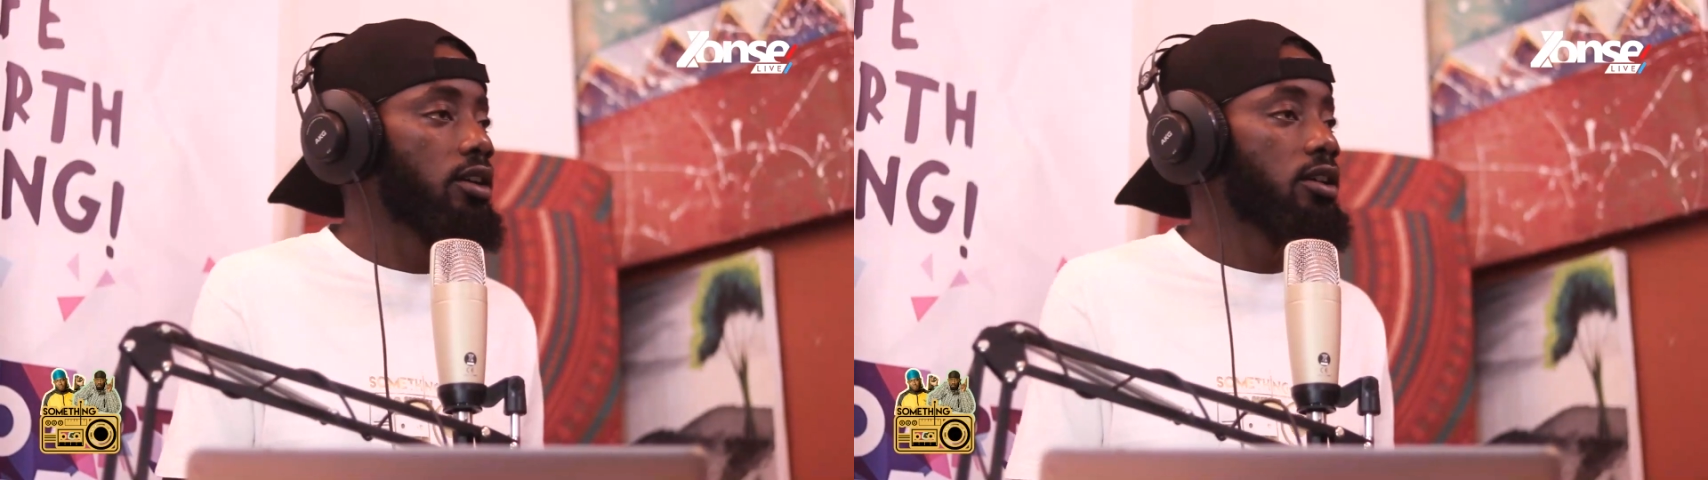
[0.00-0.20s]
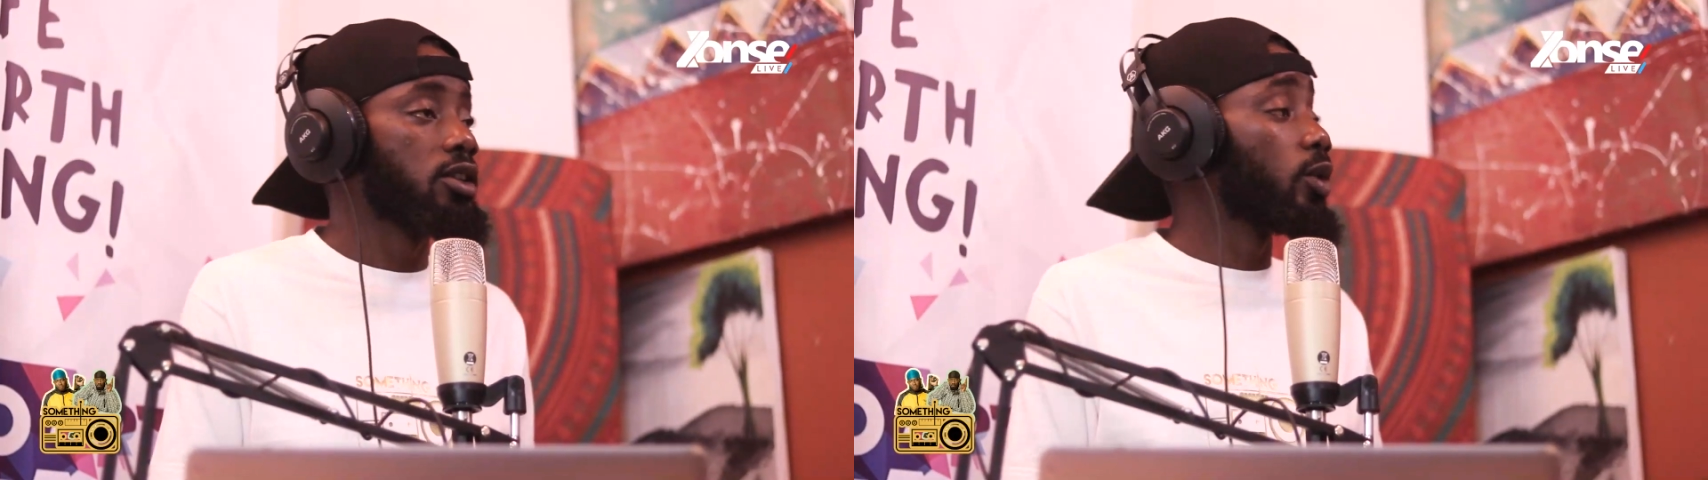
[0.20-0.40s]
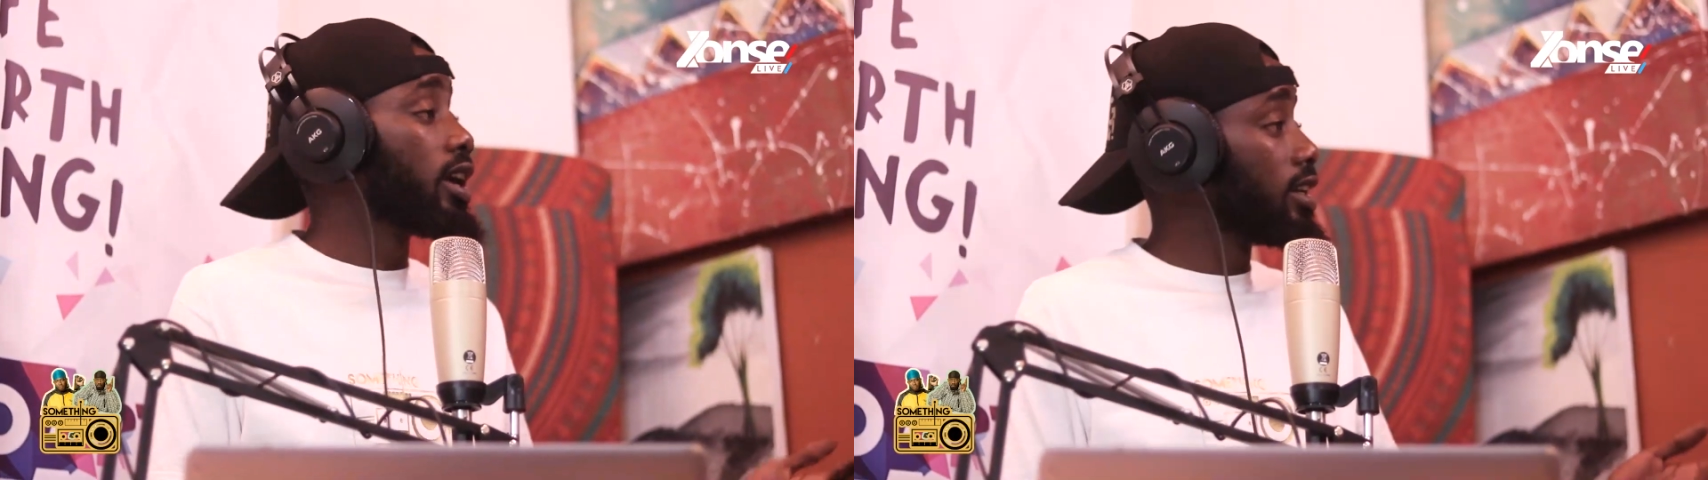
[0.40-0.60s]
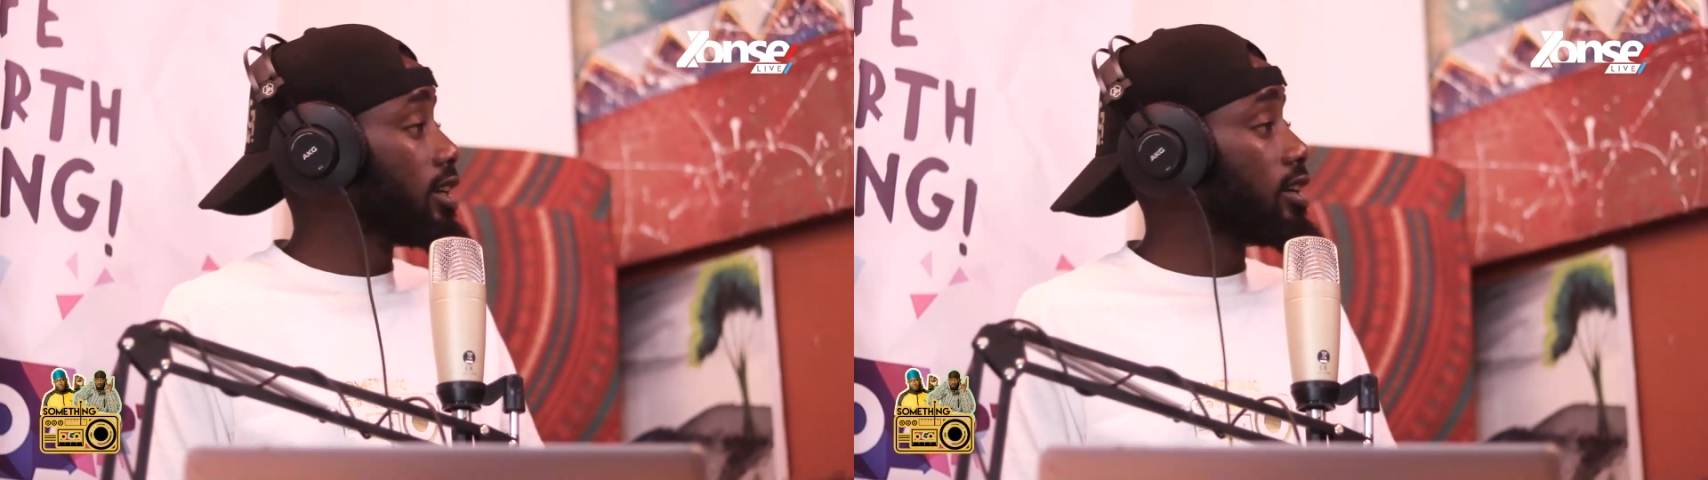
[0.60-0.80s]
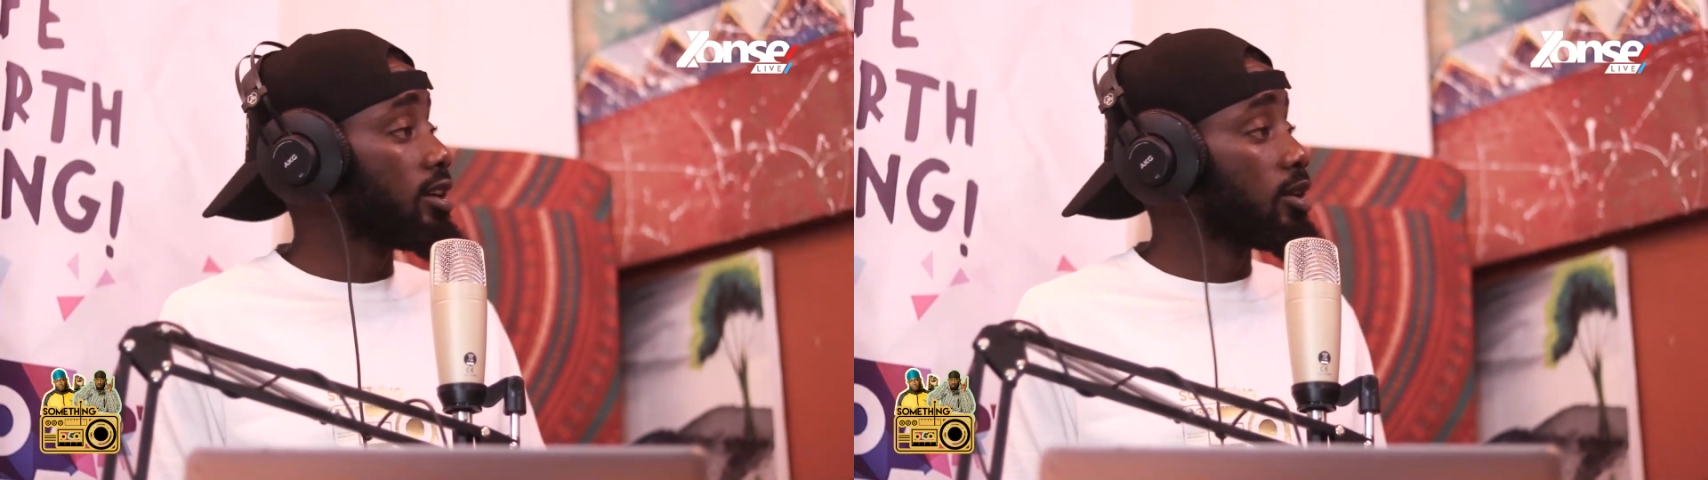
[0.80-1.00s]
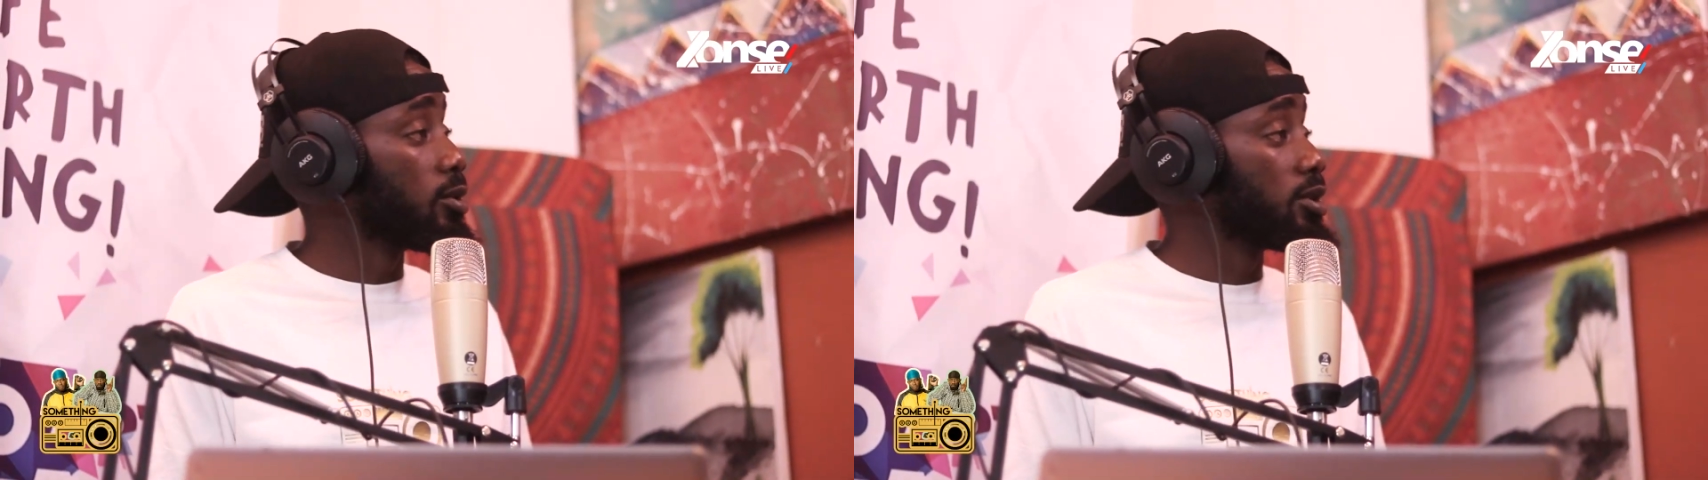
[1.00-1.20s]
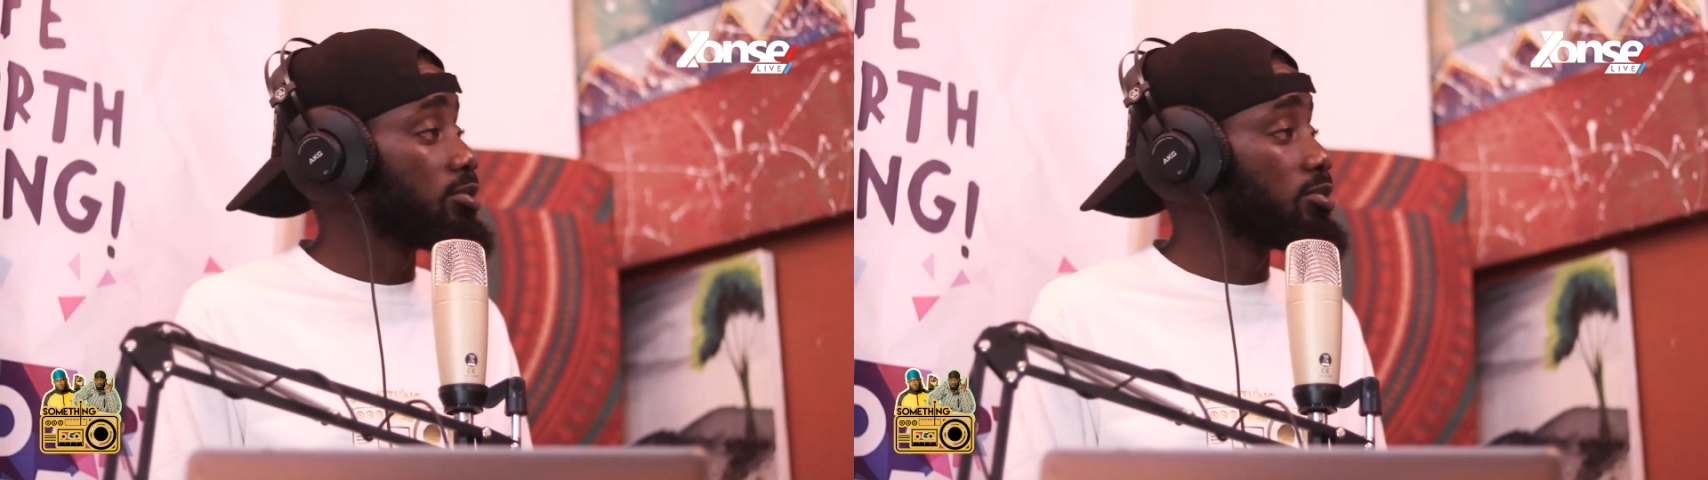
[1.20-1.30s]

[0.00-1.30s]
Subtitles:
Sway Lee was